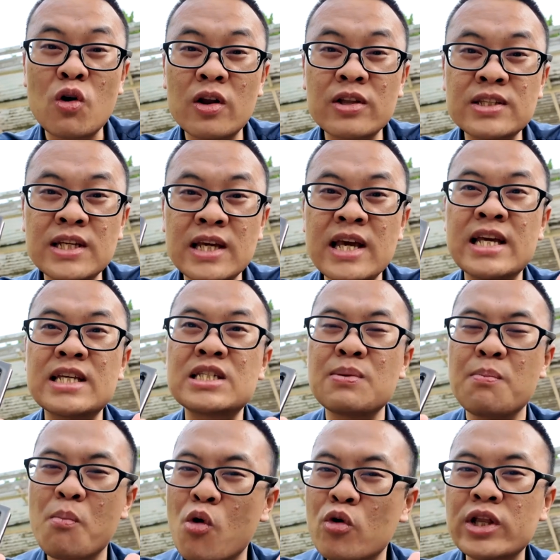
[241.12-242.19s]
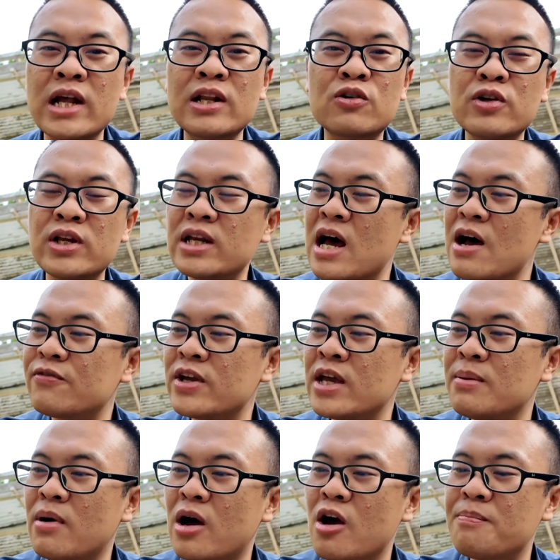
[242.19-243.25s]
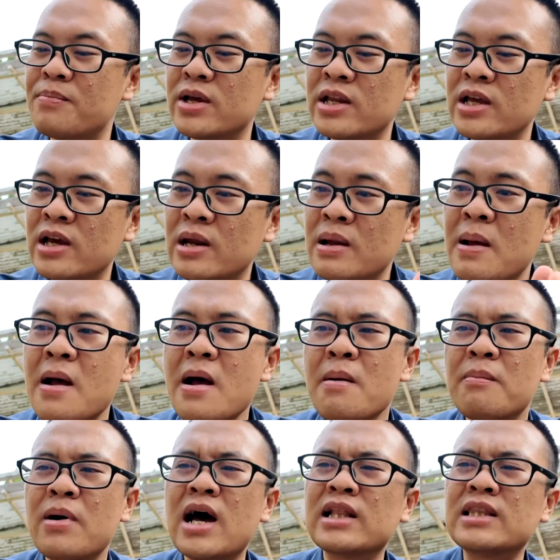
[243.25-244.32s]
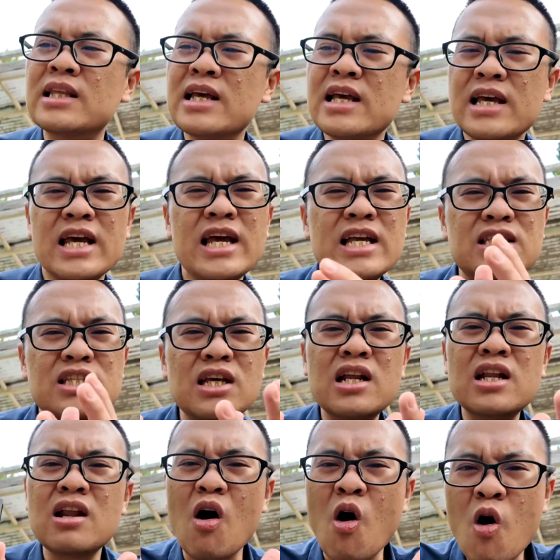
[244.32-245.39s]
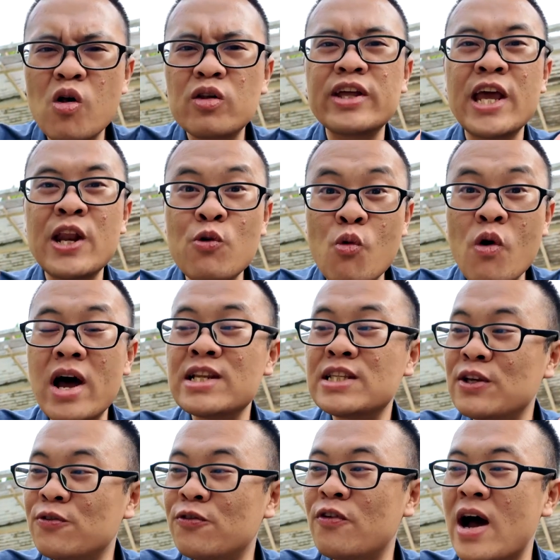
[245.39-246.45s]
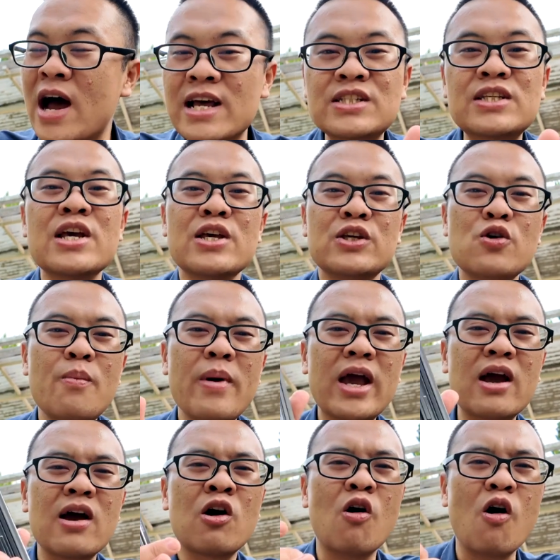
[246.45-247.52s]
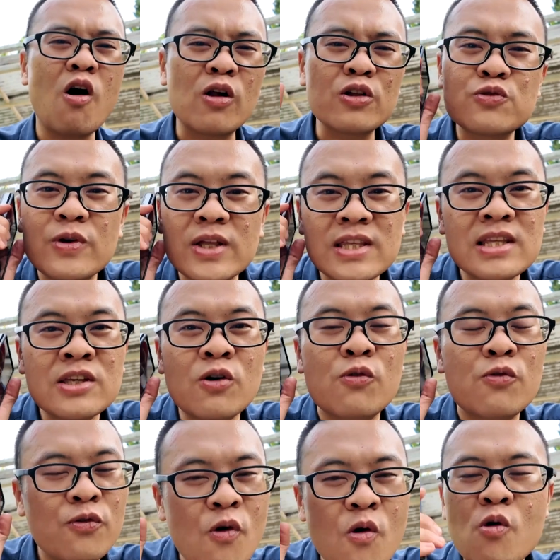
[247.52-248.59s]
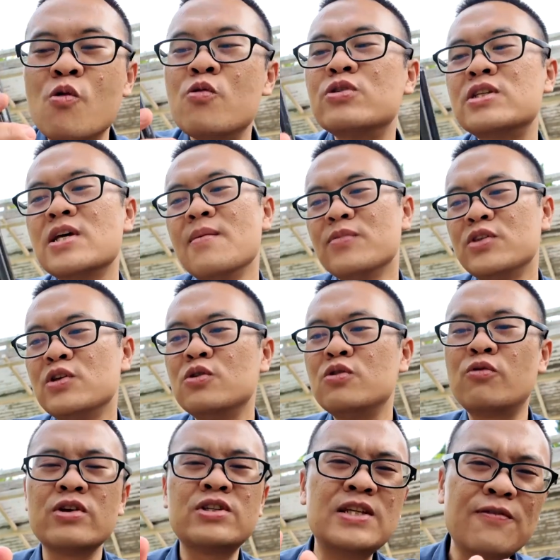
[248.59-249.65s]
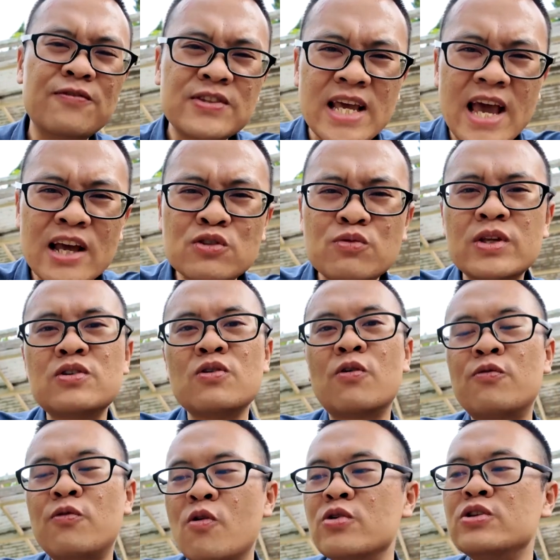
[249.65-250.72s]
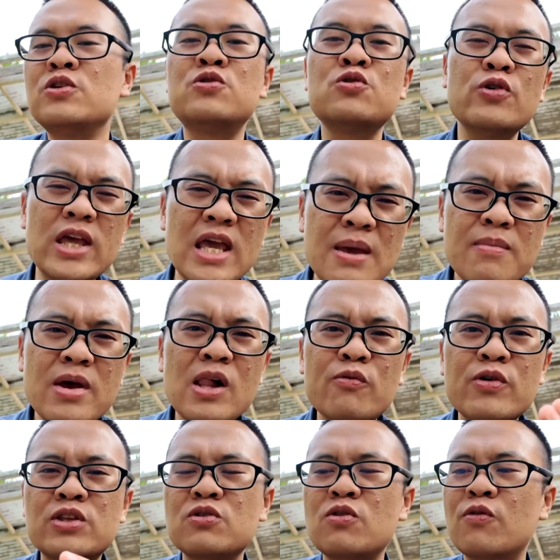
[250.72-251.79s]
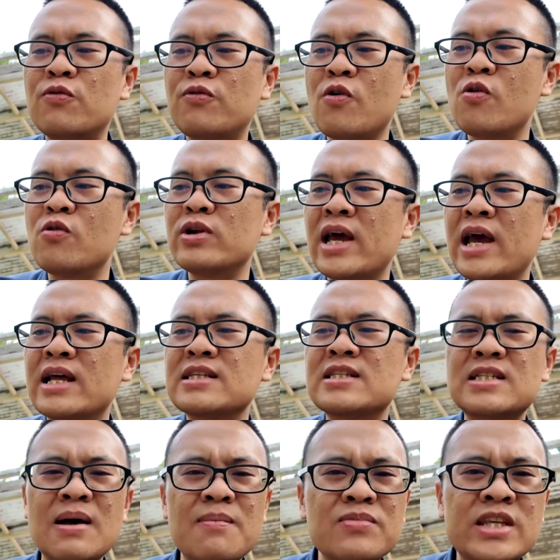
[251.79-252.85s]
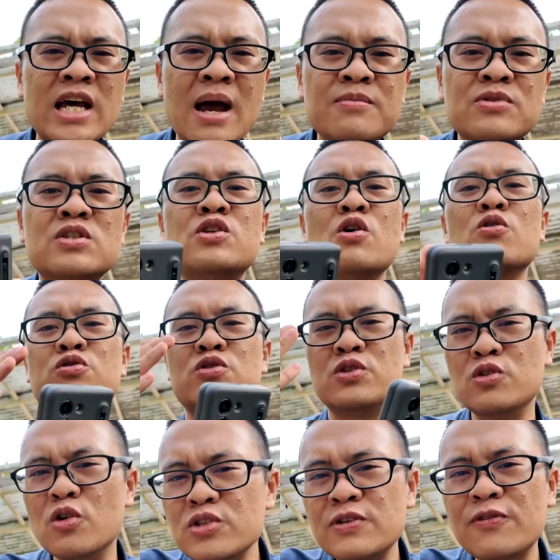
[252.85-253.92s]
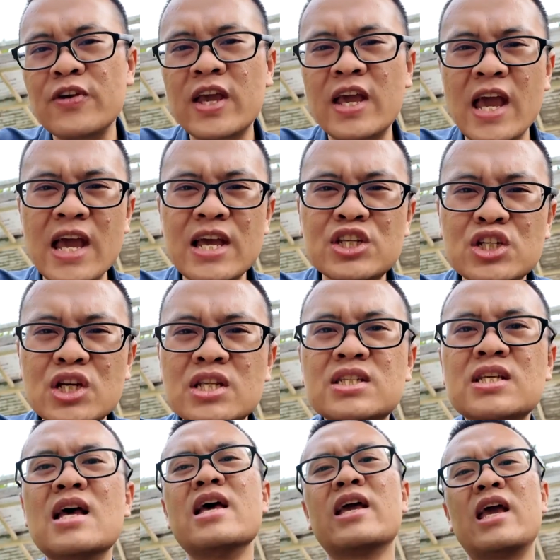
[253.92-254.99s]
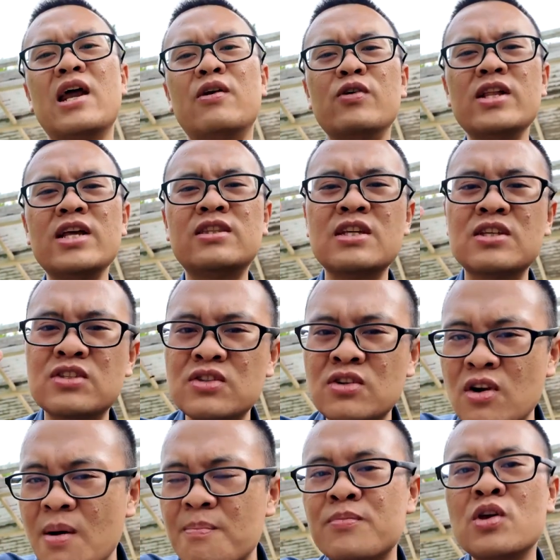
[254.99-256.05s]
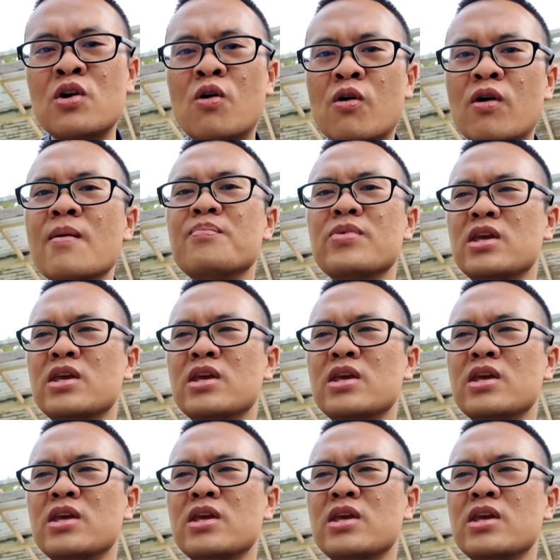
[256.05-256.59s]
quality is more than good enough in my opinion, but it's an all-in-one device. You make calls with your phone, you receive text with your phone, you do email with your phone, and sometimes those notifications can really disrupt your